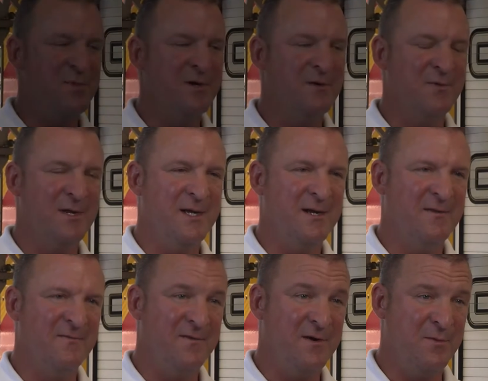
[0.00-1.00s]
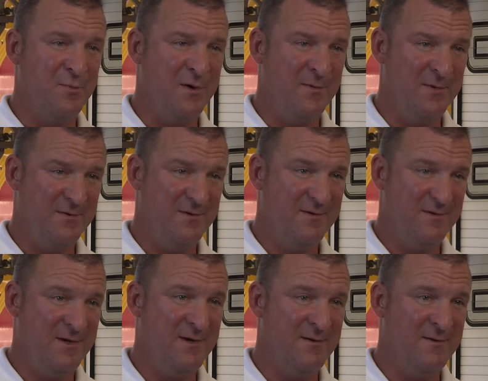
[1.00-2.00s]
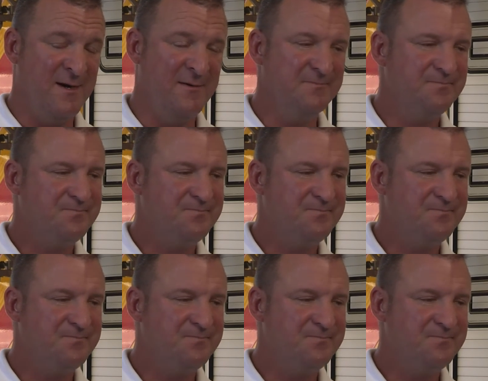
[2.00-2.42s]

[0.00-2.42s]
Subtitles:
married when I got in the fire department here, right?